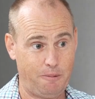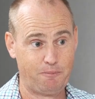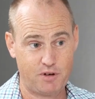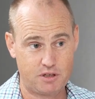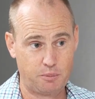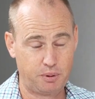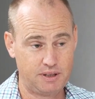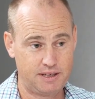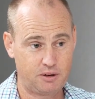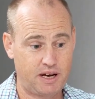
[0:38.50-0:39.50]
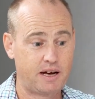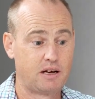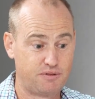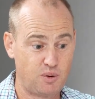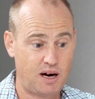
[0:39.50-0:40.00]
It's completely okay.
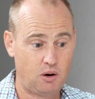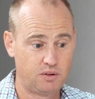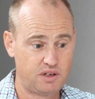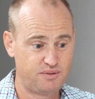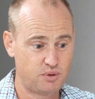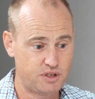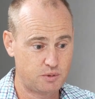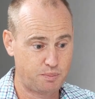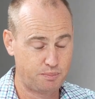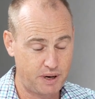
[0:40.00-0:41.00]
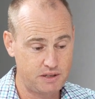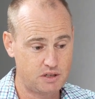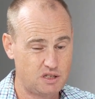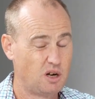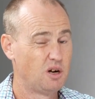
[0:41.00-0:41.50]
If you are on the invoice
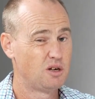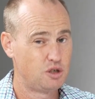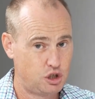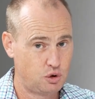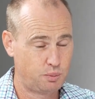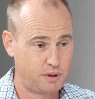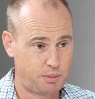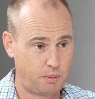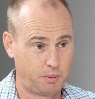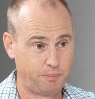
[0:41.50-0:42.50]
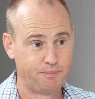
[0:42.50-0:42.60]
basis, shouldn't be a problem.